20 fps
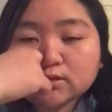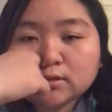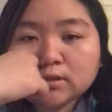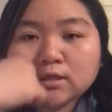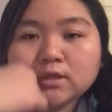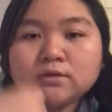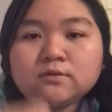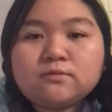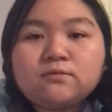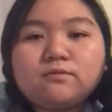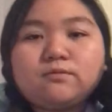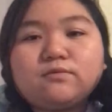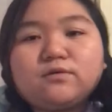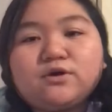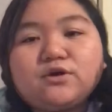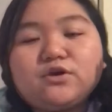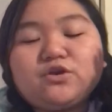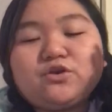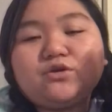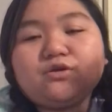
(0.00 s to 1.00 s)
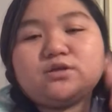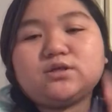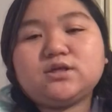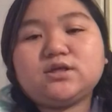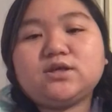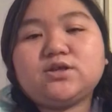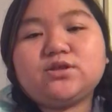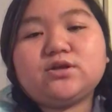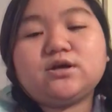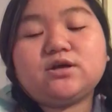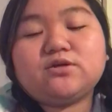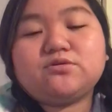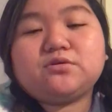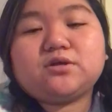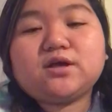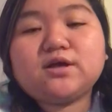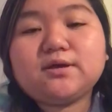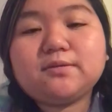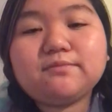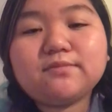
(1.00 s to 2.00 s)
And Ryan and I are
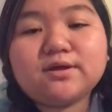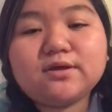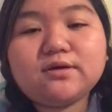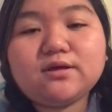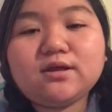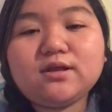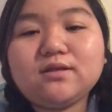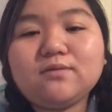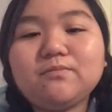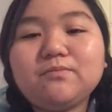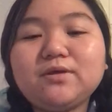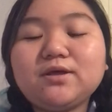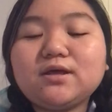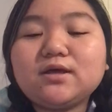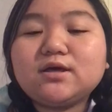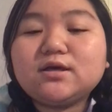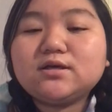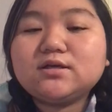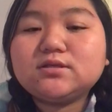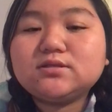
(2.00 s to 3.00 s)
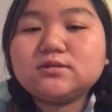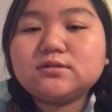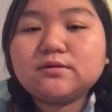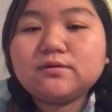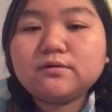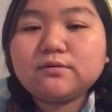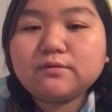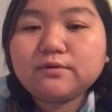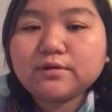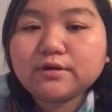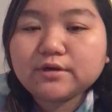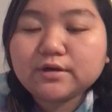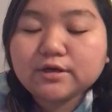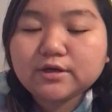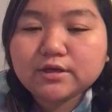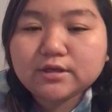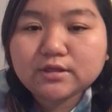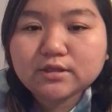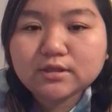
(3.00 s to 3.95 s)
not married because we are